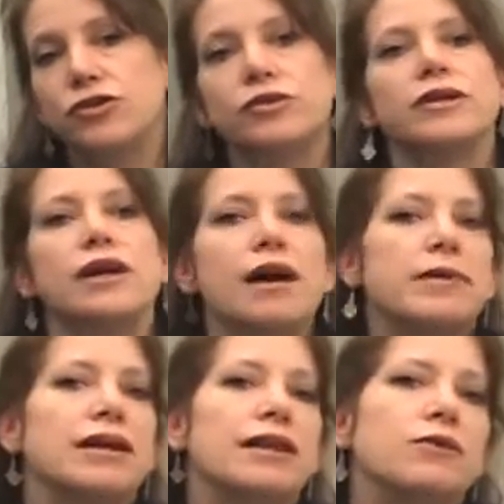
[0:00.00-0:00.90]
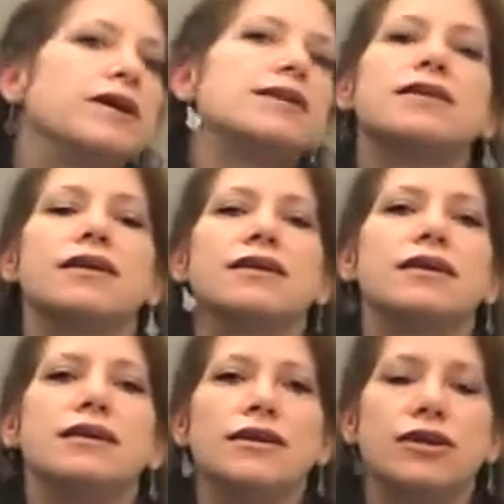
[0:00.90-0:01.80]
Sure. I mean, and the ones that
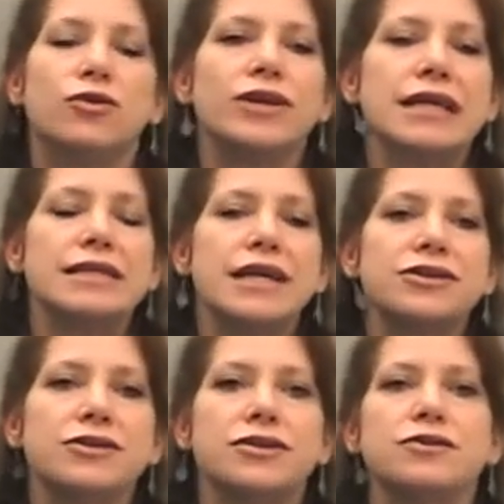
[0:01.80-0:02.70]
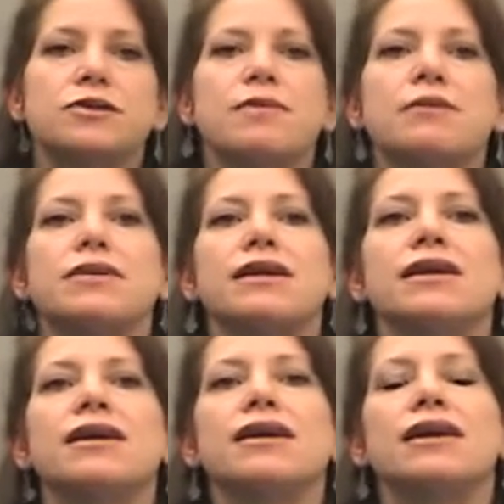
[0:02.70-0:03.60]
organizations use might be